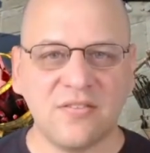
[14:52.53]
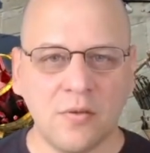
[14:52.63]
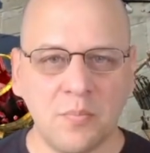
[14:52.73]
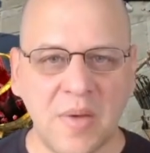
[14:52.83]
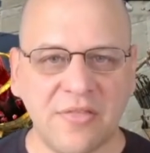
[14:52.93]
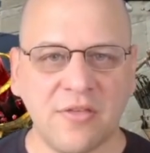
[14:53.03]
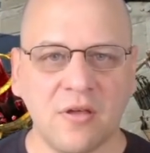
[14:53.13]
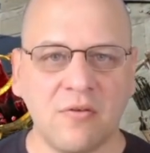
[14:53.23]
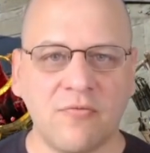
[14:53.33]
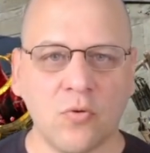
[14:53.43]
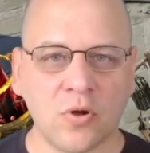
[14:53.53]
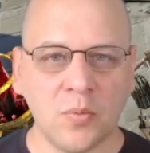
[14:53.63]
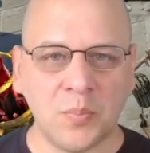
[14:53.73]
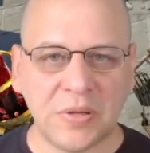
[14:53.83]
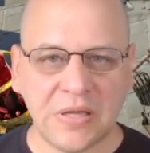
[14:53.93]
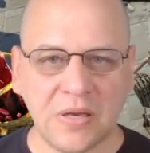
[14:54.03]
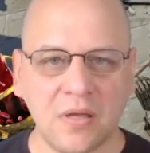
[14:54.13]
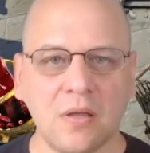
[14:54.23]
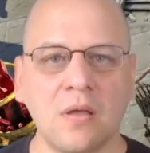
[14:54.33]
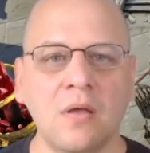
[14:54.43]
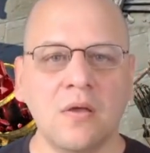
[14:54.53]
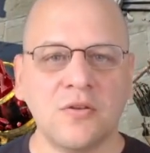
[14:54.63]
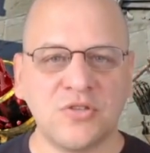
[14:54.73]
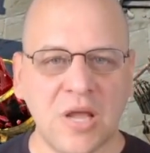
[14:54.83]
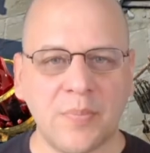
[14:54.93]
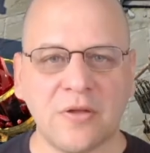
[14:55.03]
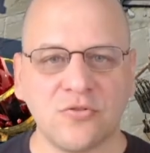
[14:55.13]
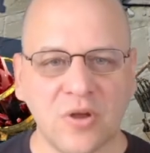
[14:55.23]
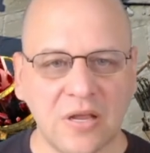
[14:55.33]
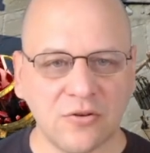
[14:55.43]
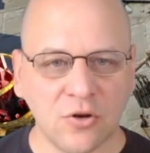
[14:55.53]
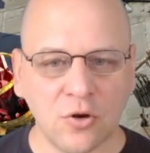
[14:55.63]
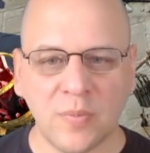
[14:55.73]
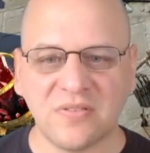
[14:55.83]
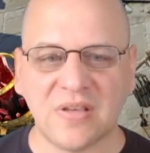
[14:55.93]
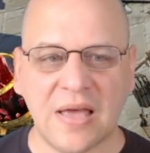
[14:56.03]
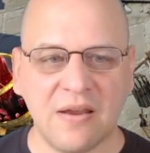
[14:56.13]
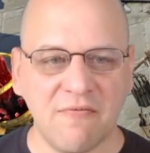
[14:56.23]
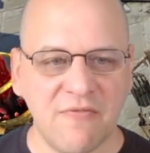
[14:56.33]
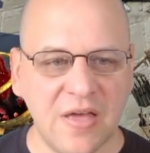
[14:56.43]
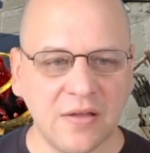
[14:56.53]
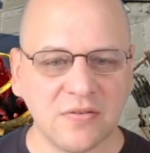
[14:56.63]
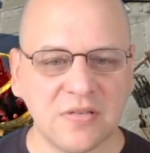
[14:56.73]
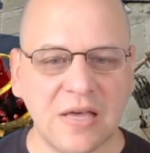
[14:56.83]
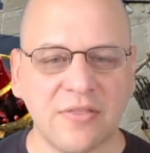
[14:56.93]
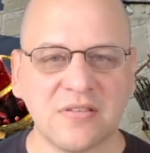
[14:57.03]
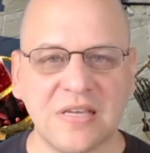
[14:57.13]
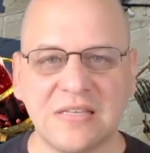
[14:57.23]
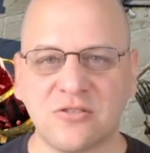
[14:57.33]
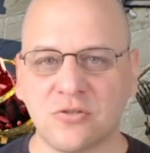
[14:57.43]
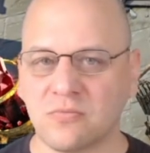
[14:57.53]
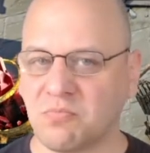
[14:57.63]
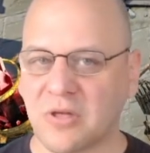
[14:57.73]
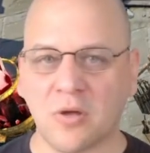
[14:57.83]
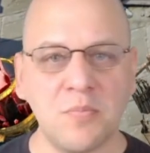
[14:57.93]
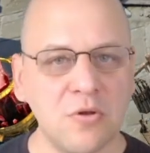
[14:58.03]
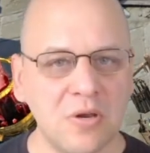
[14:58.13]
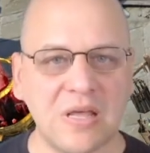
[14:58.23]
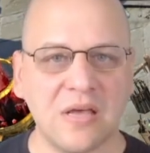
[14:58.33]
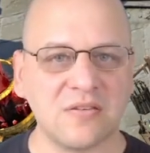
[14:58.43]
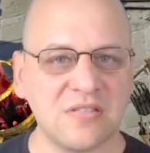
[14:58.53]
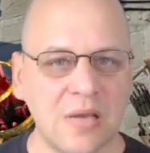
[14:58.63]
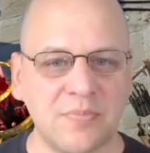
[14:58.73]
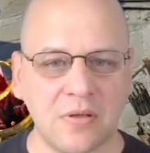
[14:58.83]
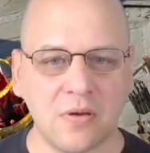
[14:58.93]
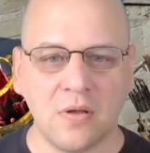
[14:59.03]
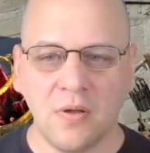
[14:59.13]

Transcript: the method for completing champion training tournaments and events. Now, this is the community accepted